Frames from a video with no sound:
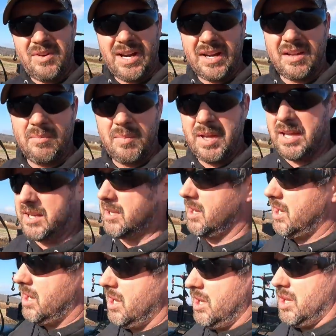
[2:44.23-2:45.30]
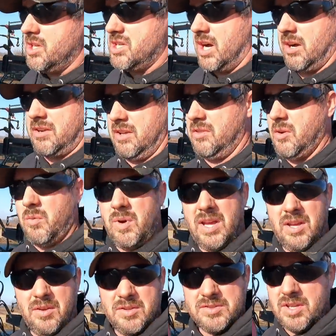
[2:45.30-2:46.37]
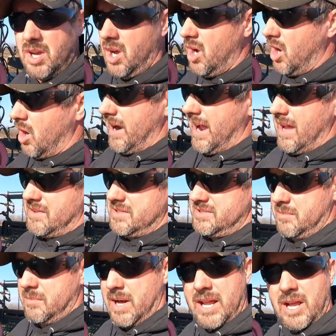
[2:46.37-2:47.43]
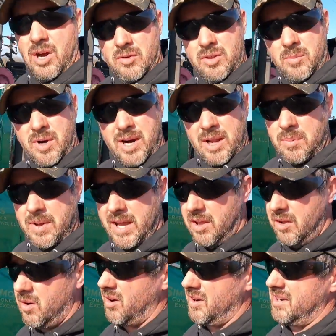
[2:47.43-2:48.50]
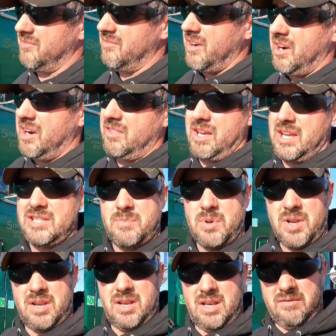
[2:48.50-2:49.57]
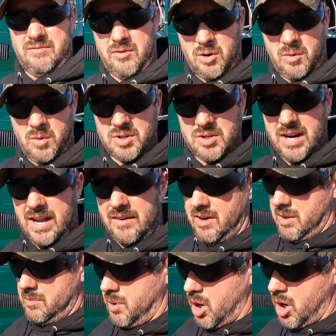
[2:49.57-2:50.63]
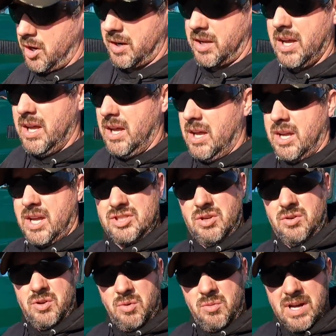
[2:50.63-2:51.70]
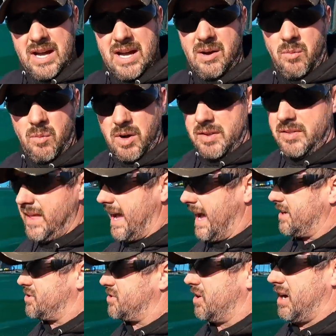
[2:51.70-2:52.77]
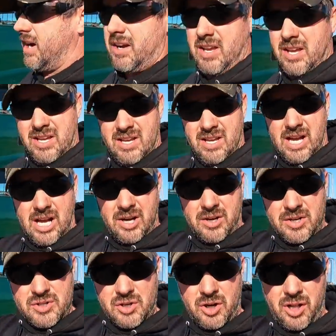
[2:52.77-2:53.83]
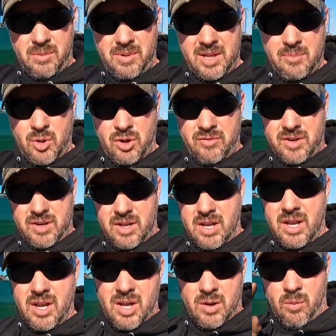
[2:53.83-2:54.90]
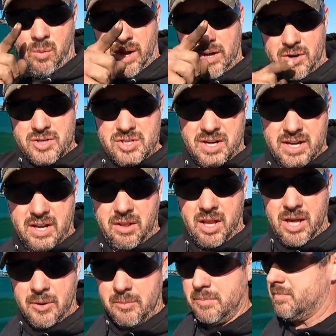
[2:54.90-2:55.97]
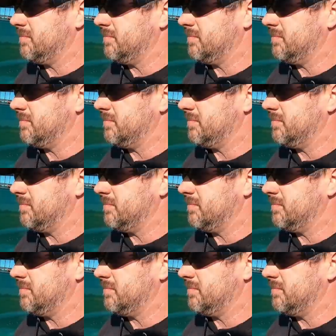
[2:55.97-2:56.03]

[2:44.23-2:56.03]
recommend chalking the wheels or having somebody hold the brake pedal or at the very least putting it in four-wheel drive and in park because you do not want that truck uncontrollably moving while you're trying to load.